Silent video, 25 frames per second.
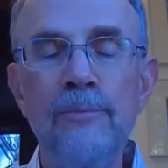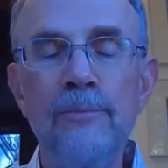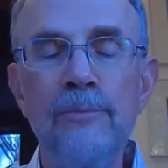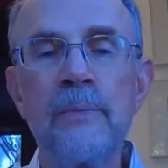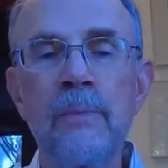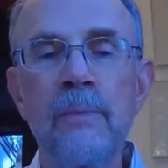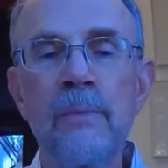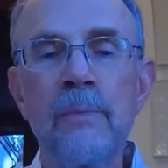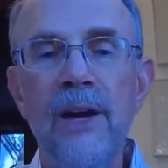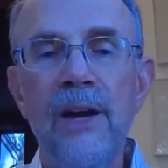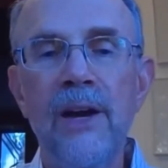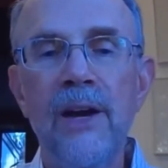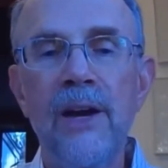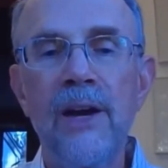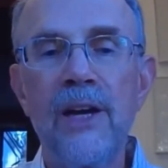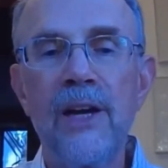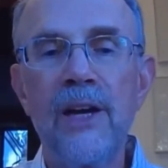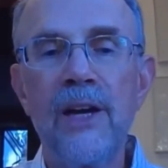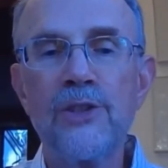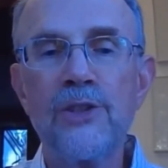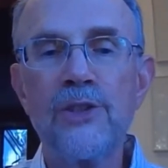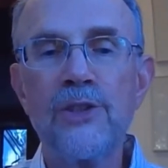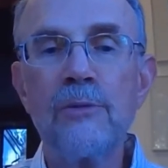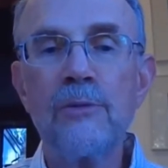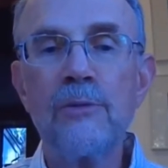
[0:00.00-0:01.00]
A
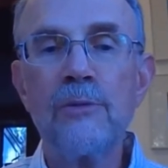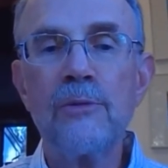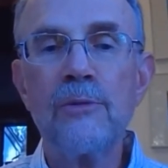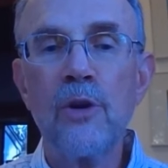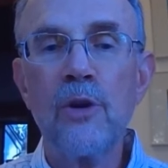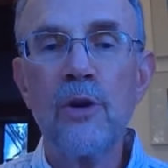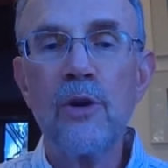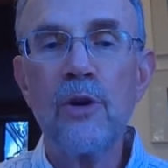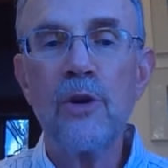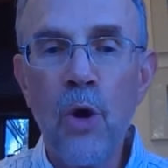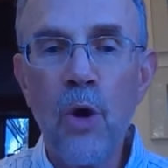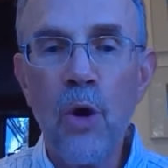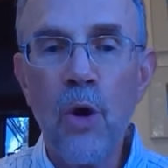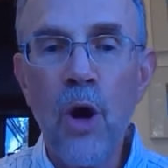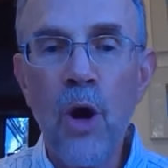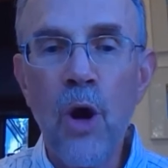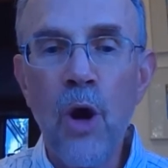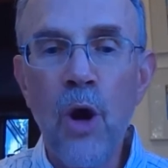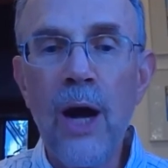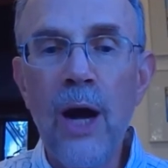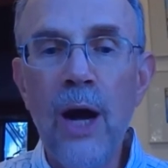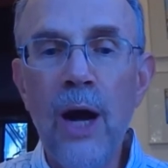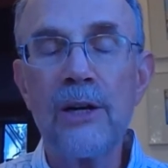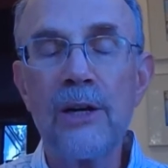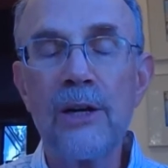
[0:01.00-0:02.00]
second problem
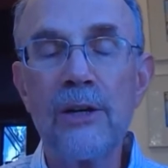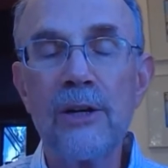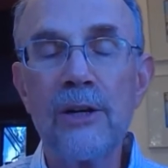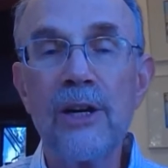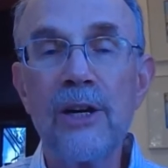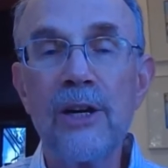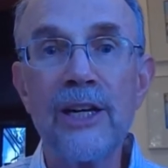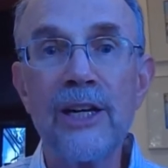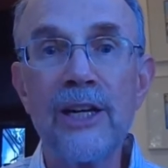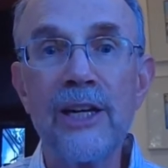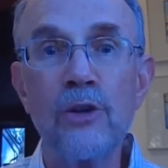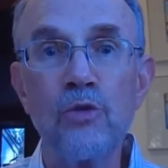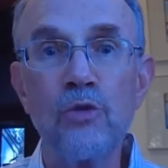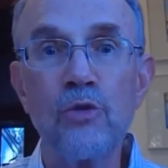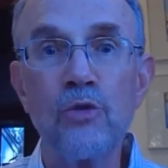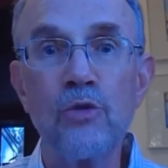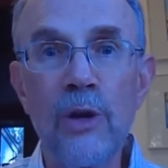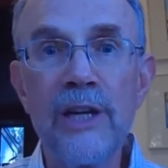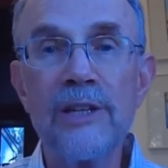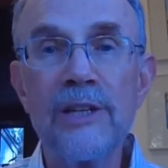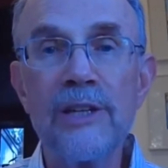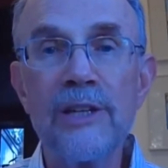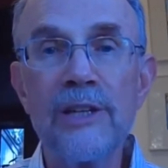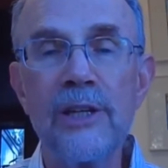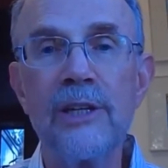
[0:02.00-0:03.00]
here, a second
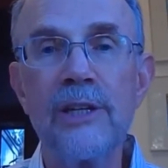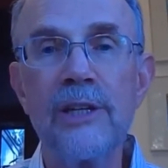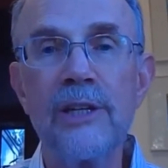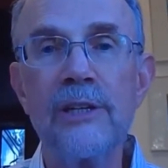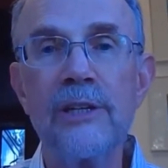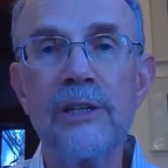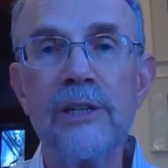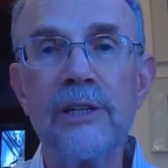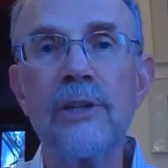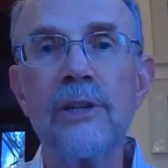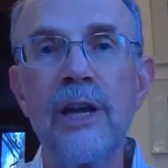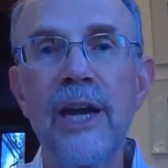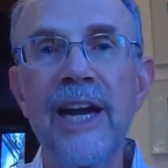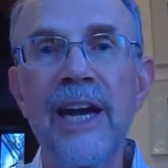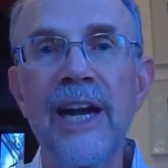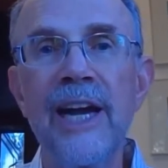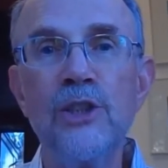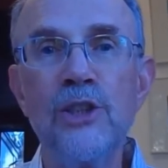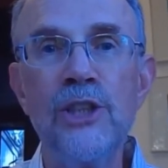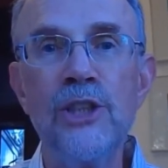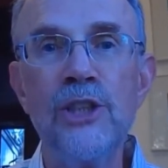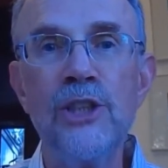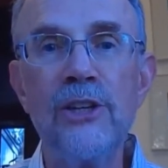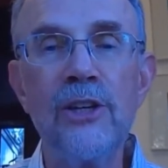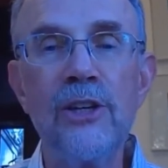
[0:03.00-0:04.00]
risk, is a
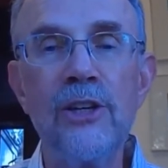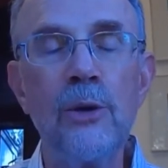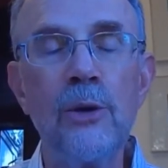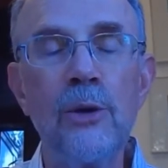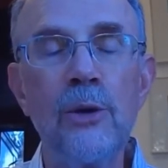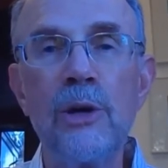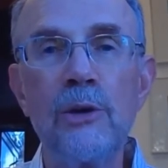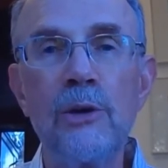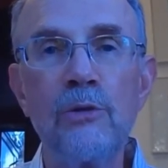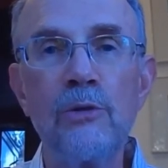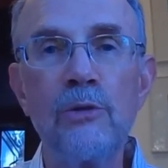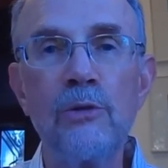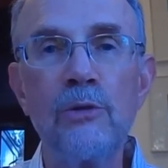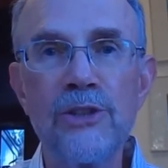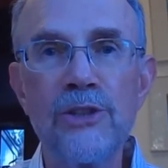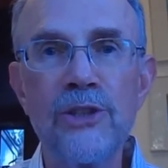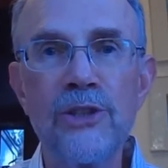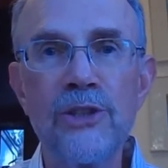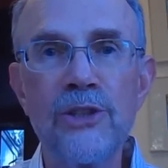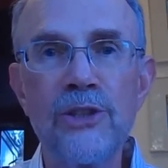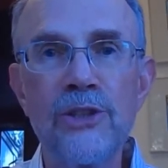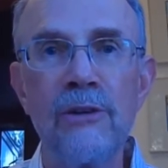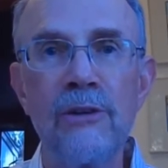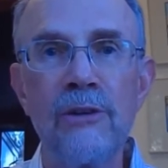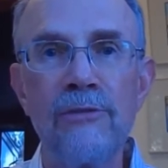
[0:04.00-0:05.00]
genuine risk
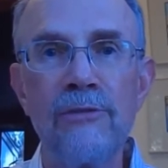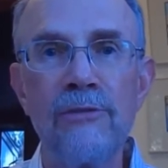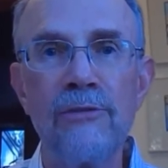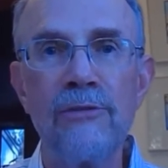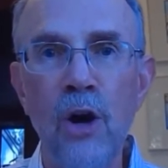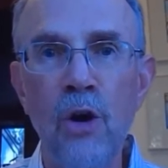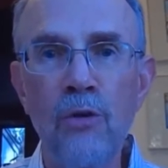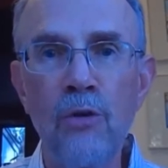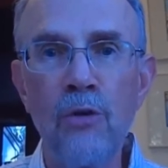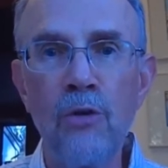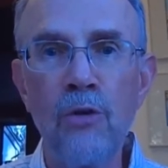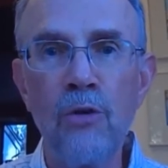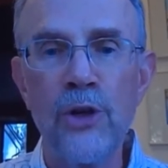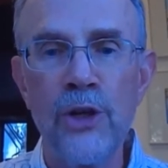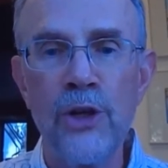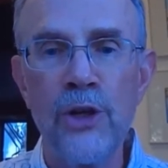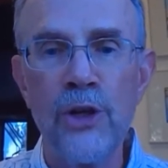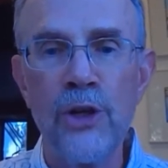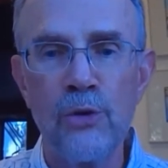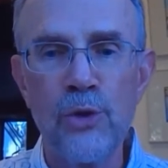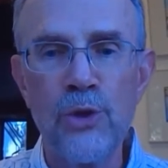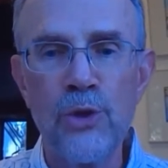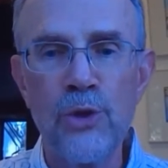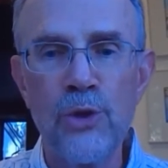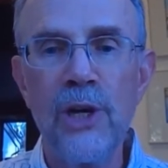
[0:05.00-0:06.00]
of
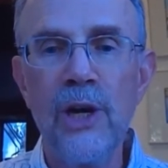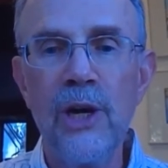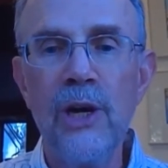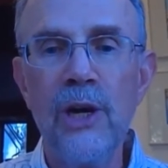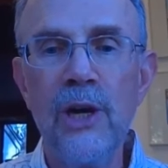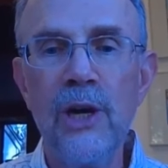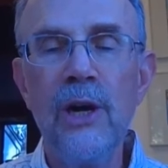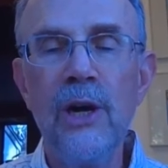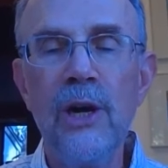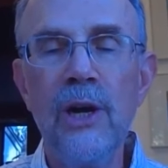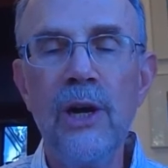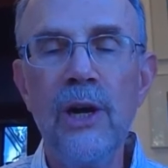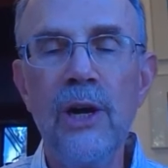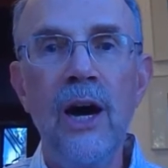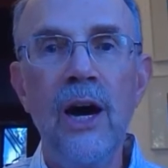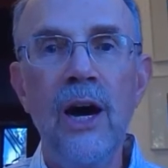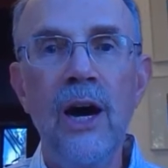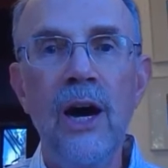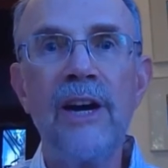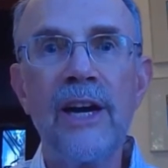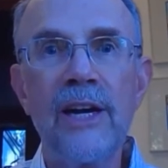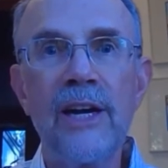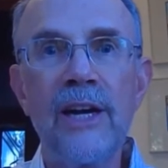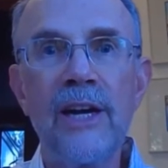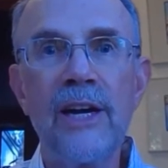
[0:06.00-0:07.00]
overdose of a
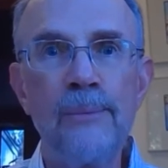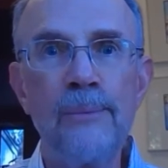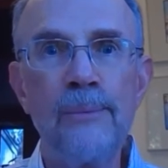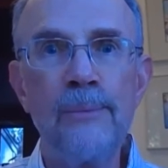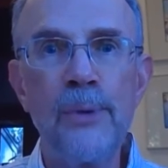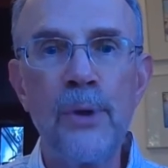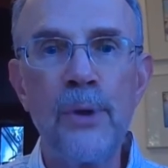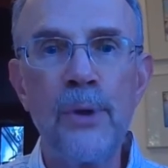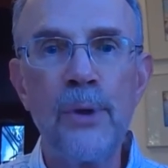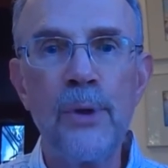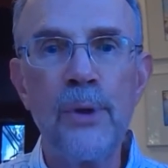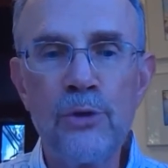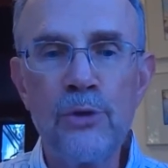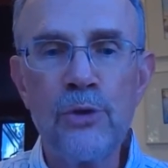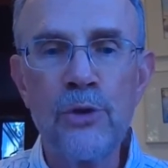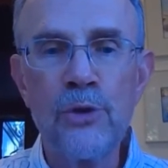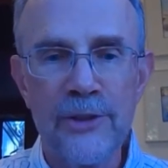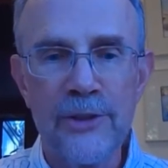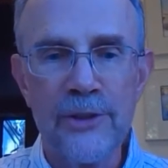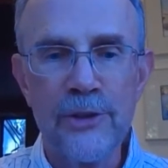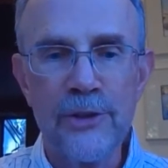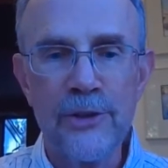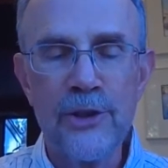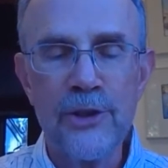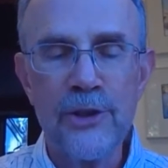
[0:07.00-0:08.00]
couple
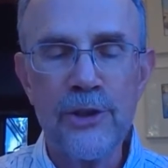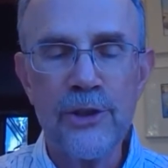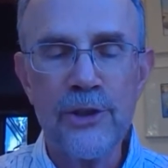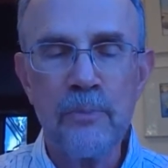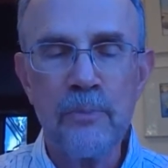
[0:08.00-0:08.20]
nutrients.